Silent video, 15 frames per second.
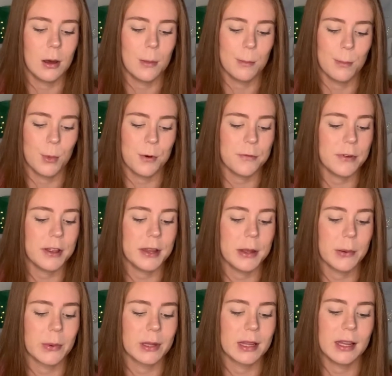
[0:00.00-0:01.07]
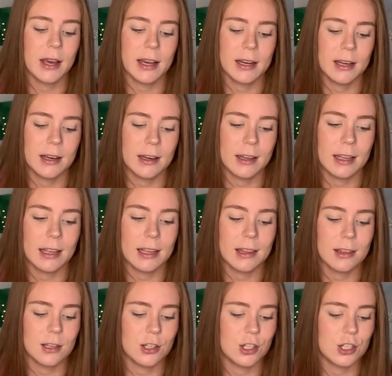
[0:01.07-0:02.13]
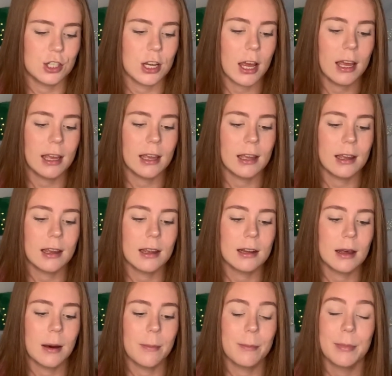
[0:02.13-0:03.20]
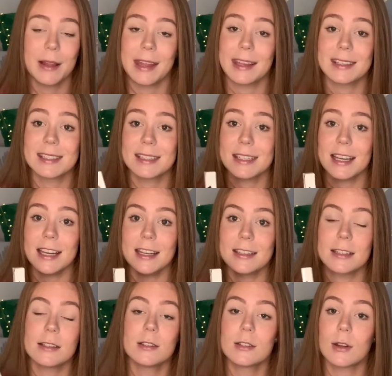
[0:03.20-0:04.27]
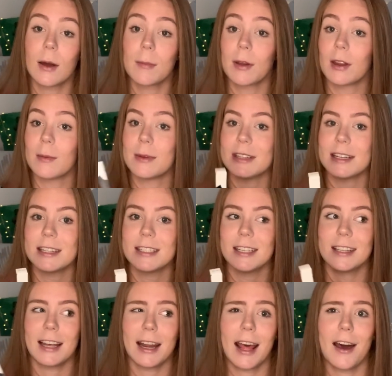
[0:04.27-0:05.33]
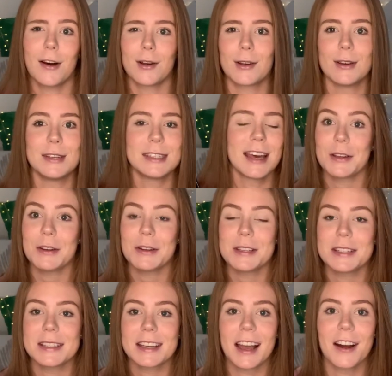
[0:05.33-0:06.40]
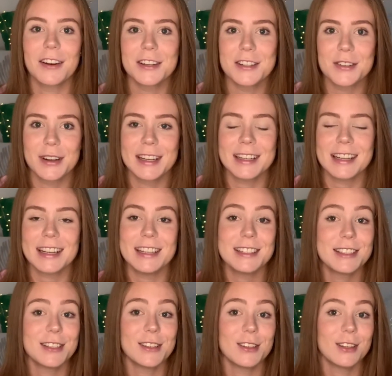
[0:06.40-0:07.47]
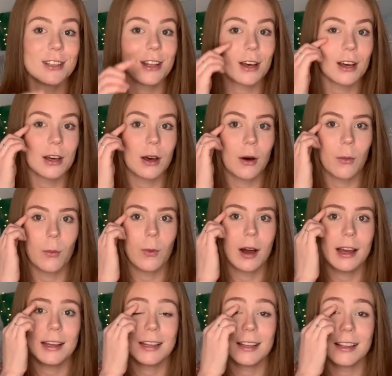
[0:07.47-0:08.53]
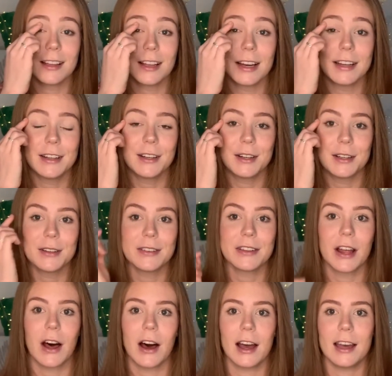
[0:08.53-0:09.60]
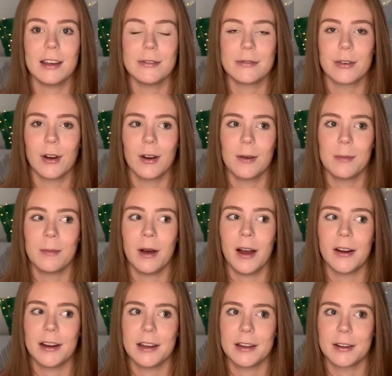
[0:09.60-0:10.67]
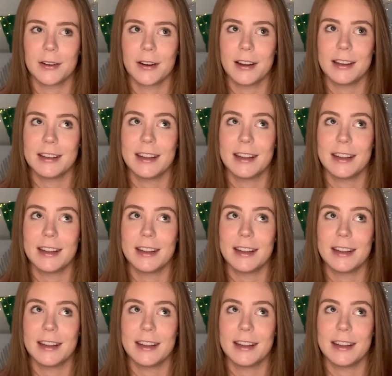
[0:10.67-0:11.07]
Morphe liquid liner in the shade Blank Slate. So I'm going to be testing that out because the current trend is to do the white liner over the eye from Ariana Grande